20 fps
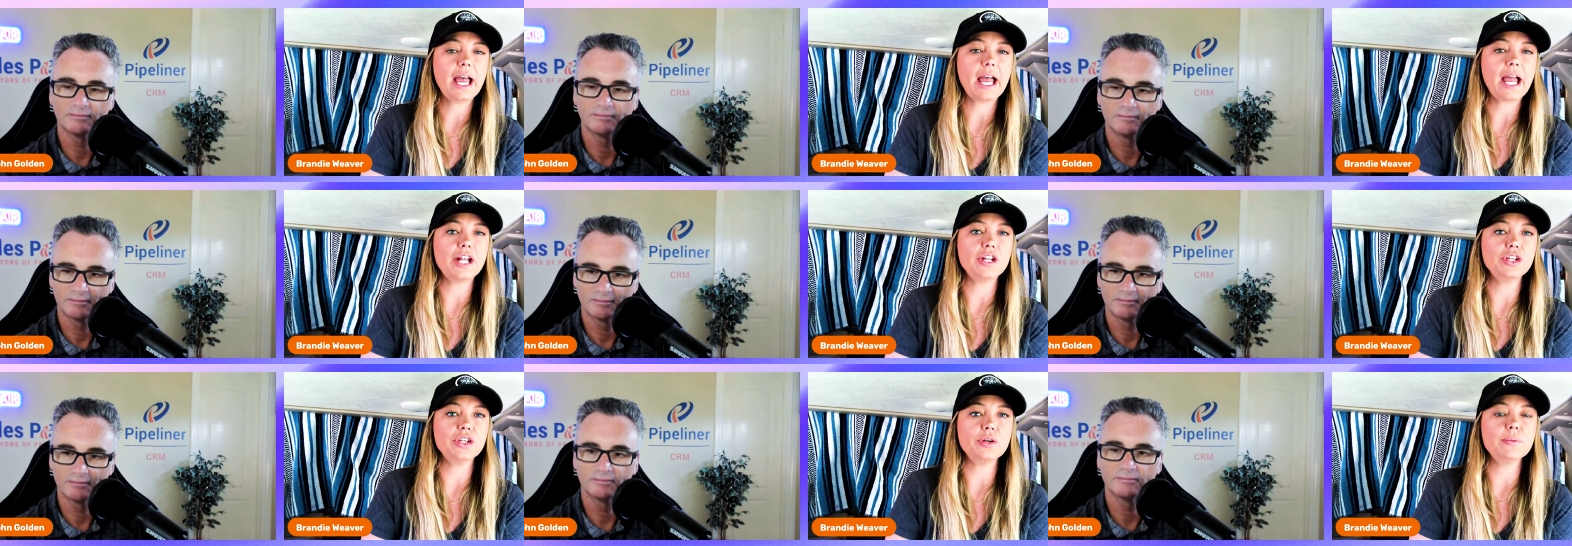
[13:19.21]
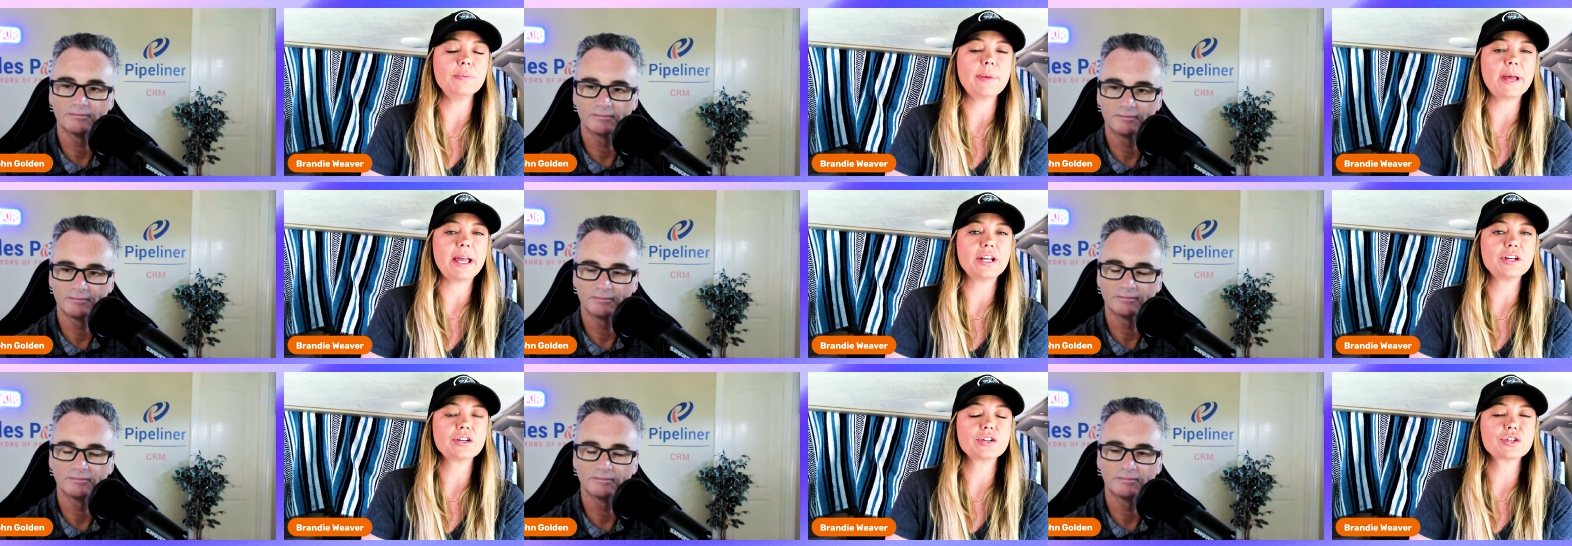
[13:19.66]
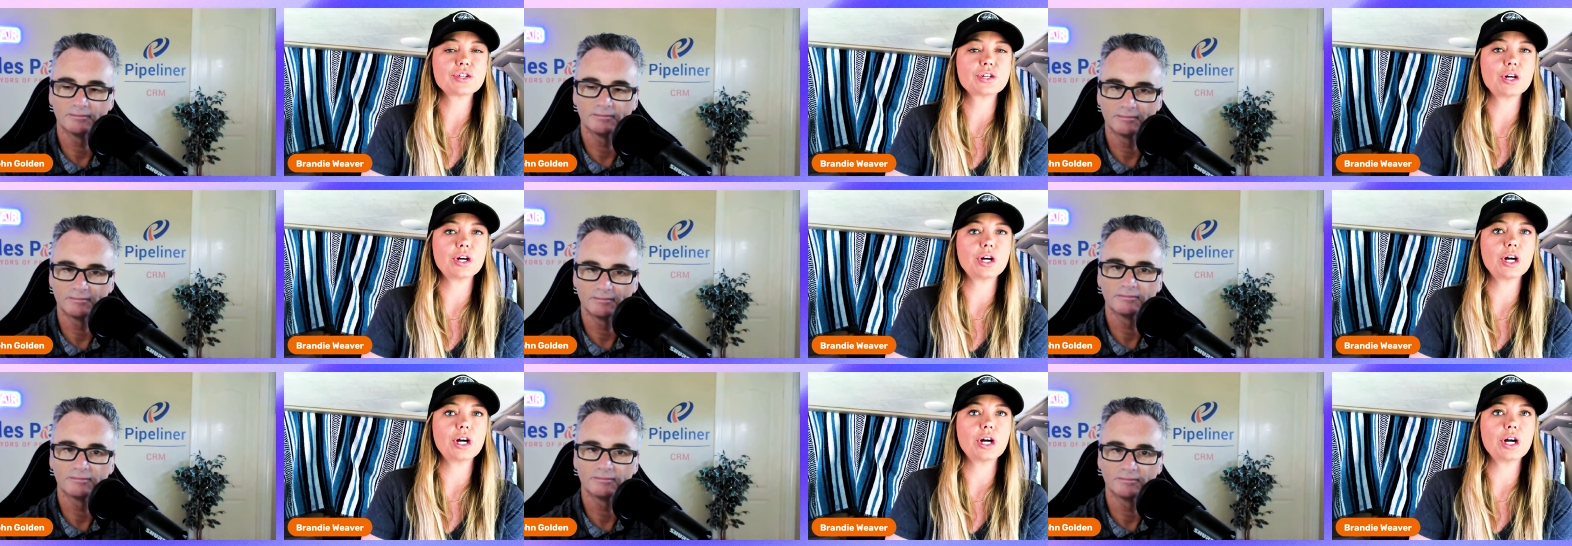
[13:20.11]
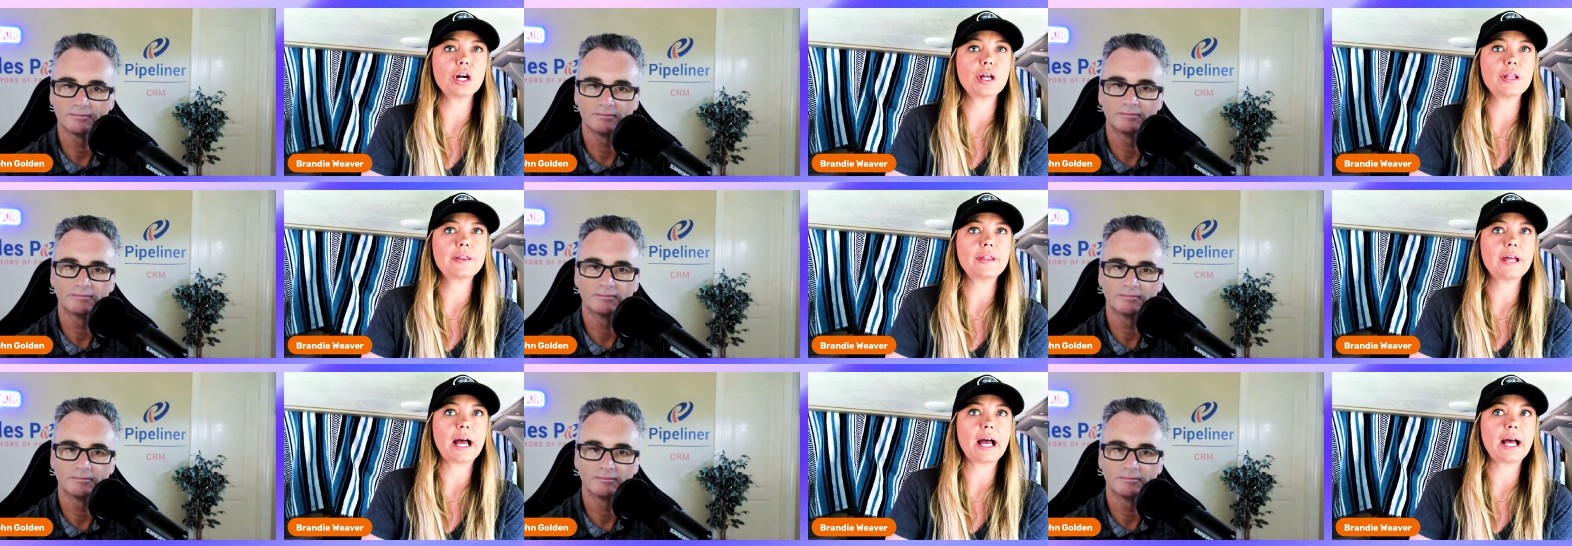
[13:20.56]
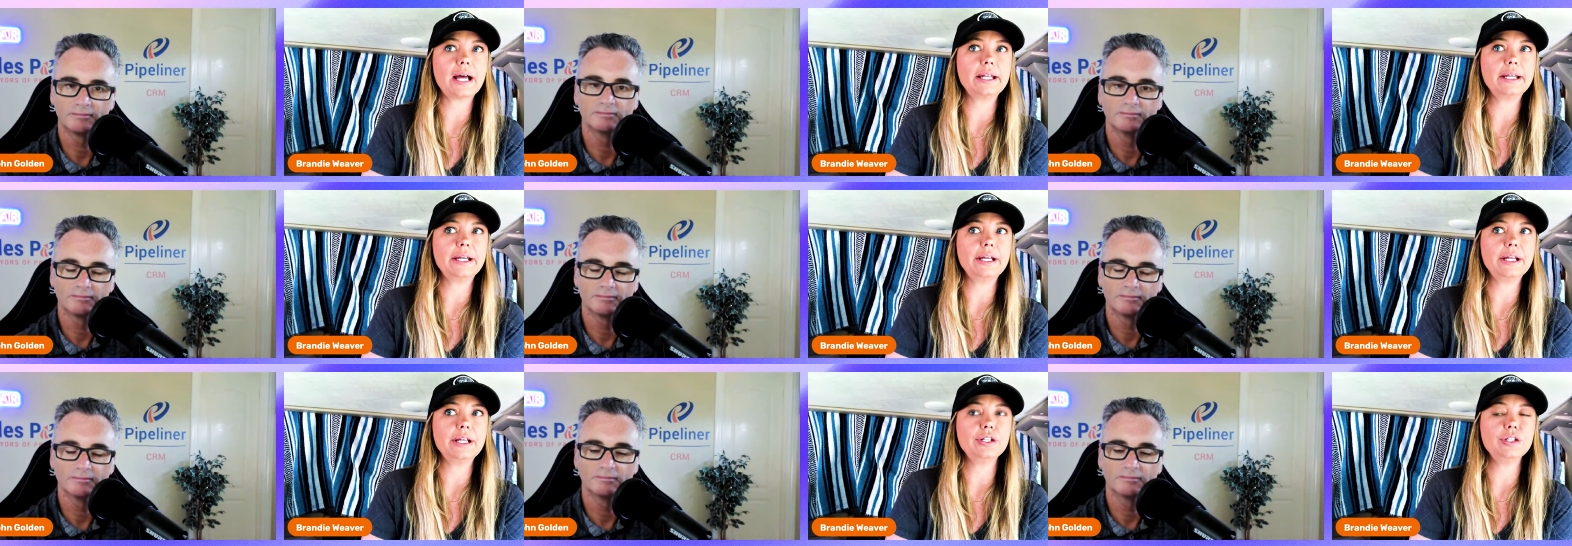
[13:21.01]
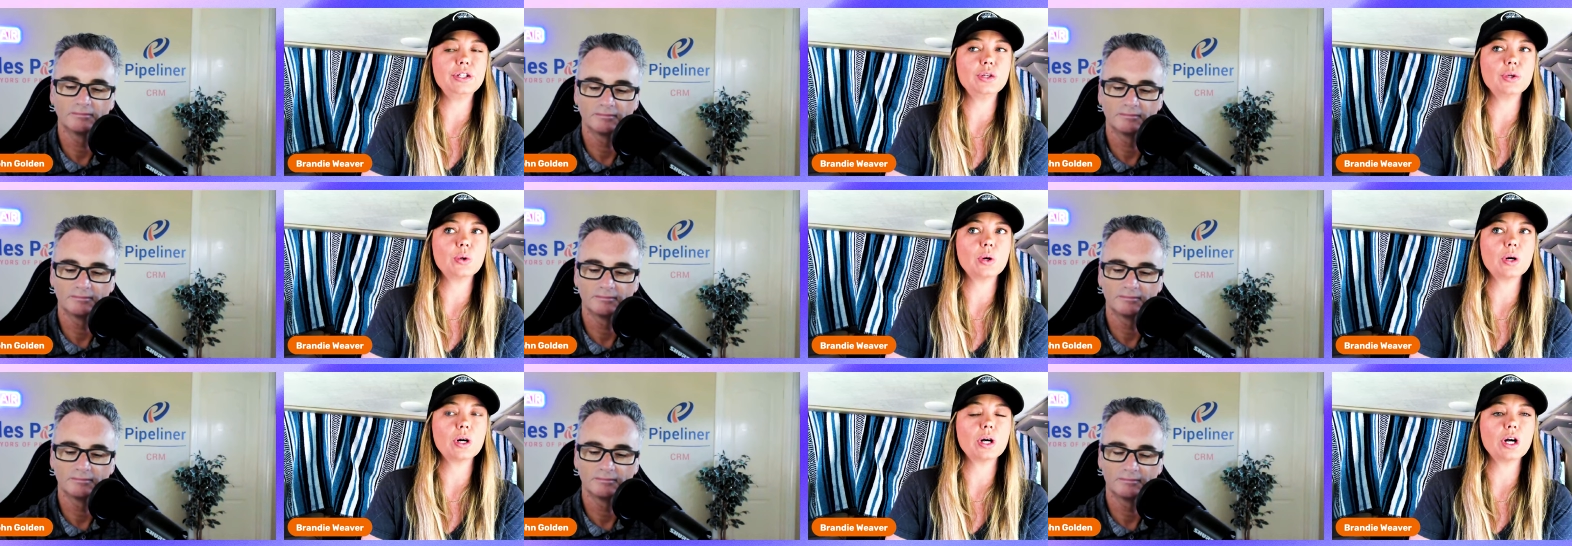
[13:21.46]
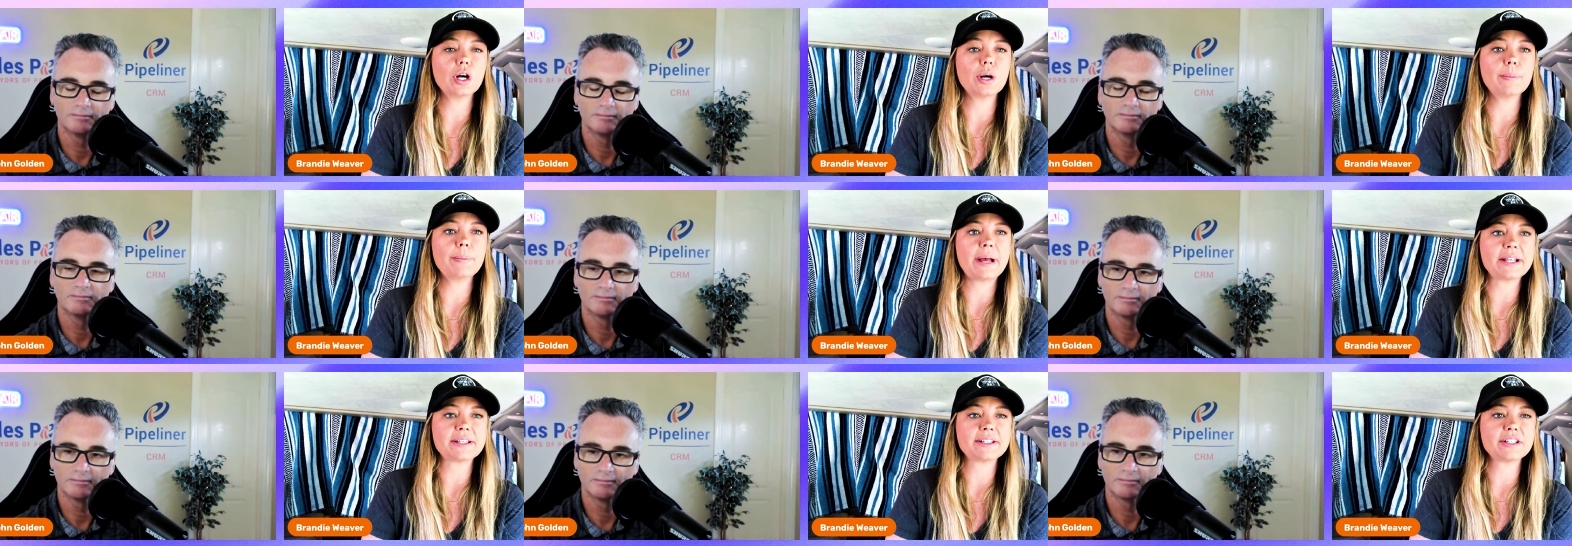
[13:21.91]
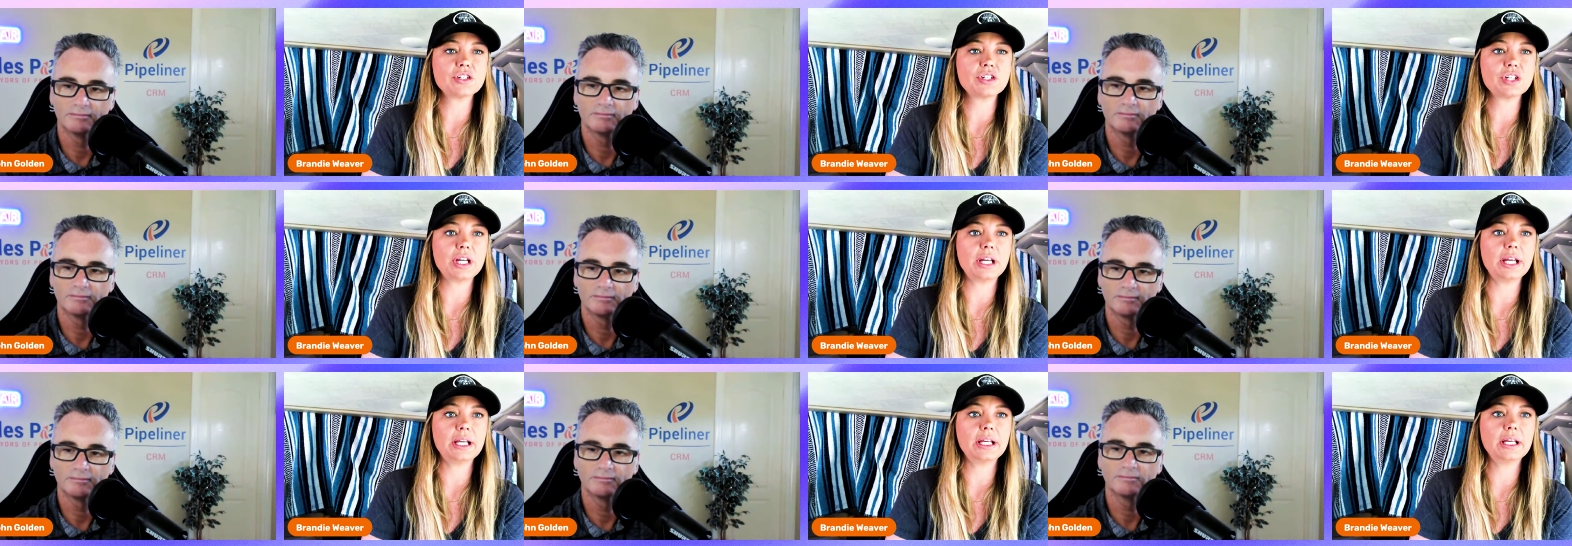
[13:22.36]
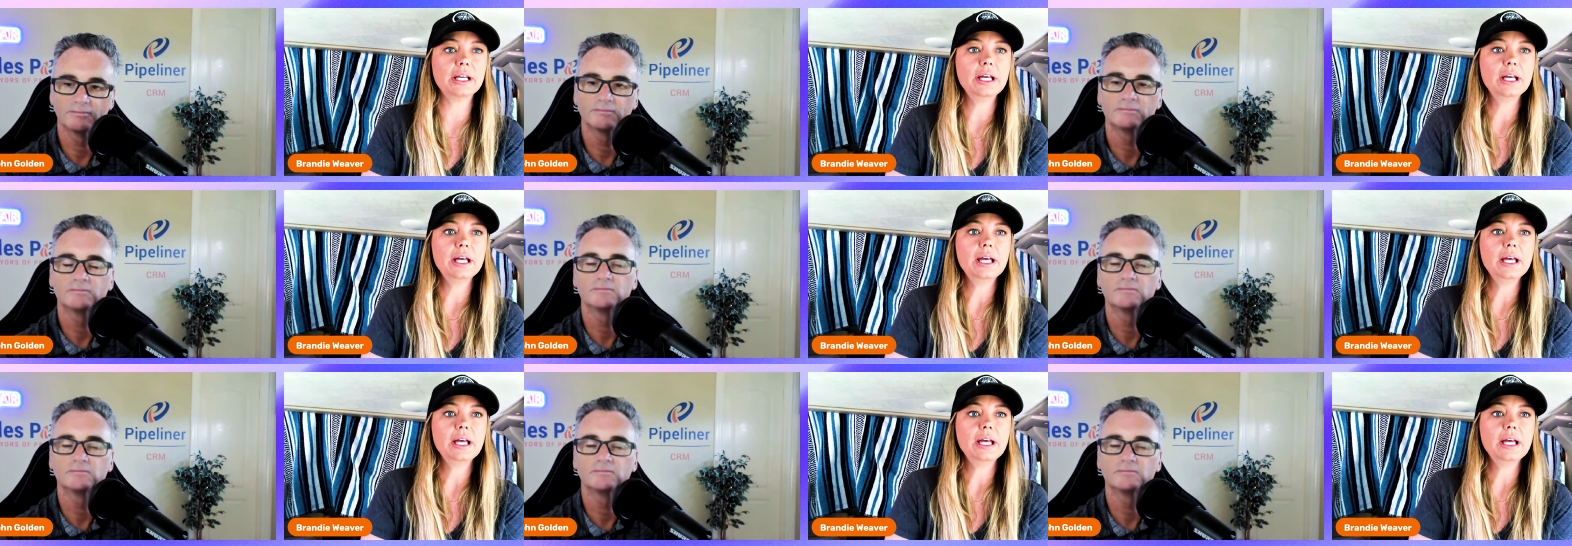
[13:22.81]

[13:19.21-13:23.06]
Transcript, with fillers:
Speaker 1: And you make sure that in your messaging